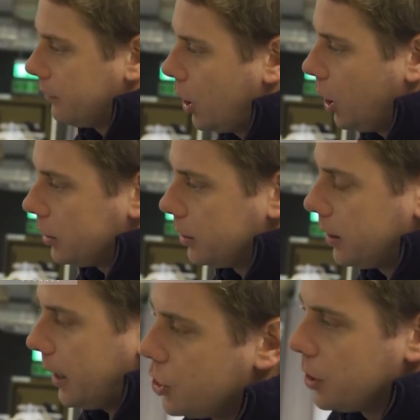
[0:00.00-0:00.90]
kind of
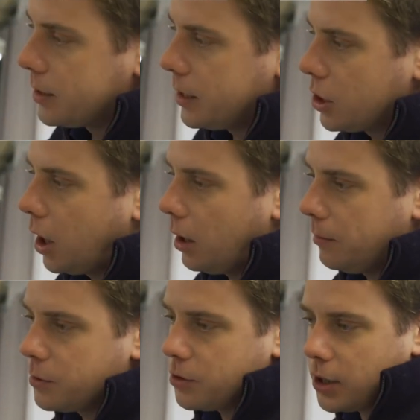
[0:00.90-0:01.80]
cotton jersey
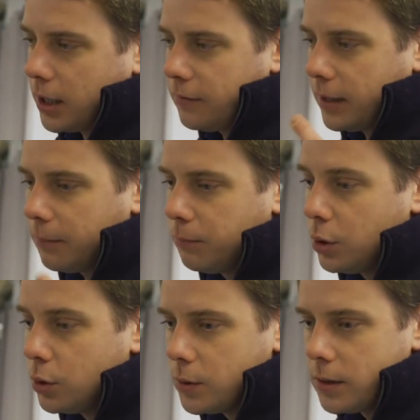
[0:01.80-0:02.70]
tops, which are kind of like
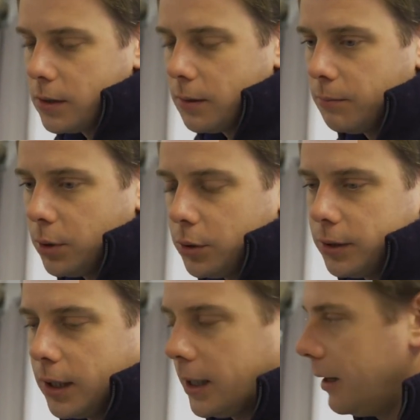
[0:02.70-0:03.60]
balloon balloon
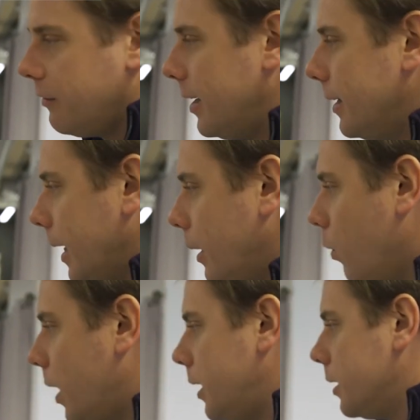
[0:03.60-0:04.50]
like, very
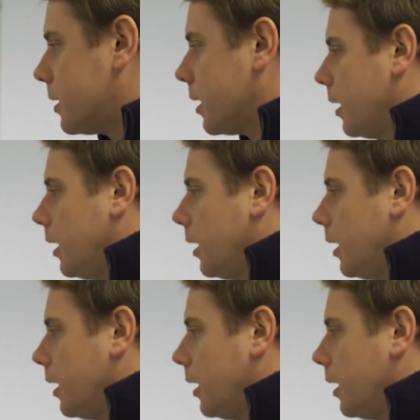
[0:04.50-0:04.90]
lightweight